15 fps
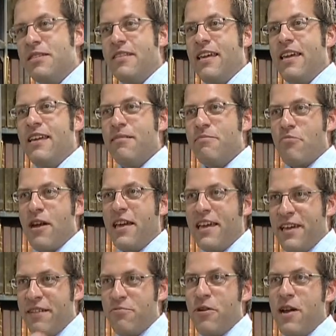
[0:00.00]
The
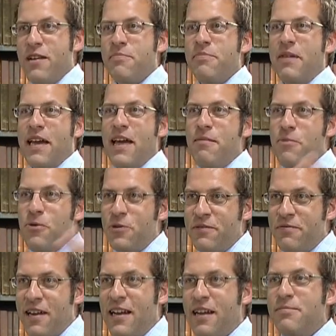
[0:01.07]
breaking of bread became more
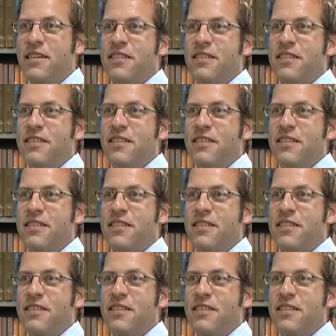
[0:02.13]
developed